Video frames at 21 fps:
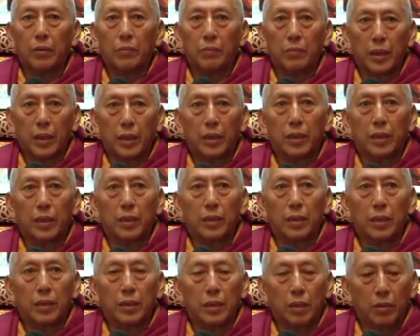beginning,
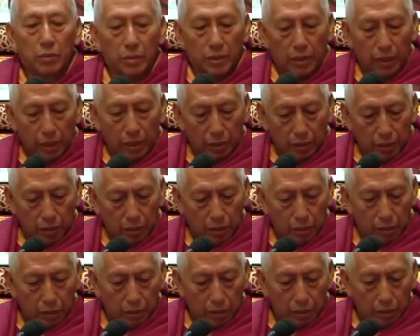at the outset,
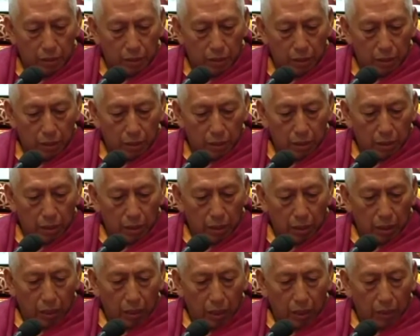
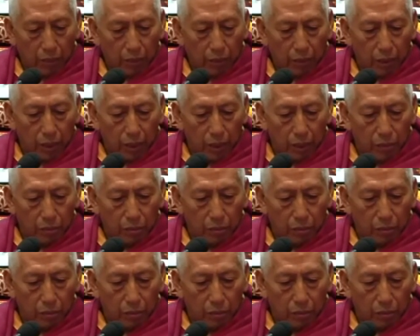I would like